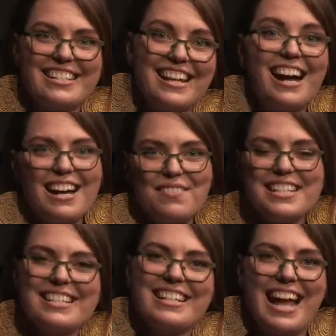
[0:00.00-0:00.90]
at
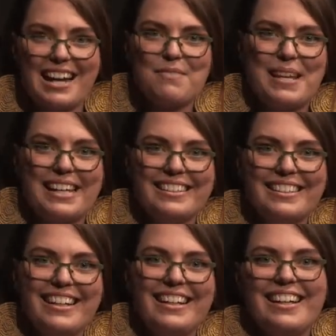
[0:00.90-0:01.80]
AFTRS and ACMI.
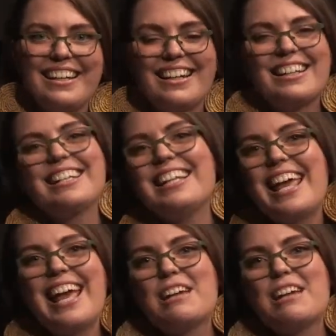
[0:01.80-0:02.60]
Nea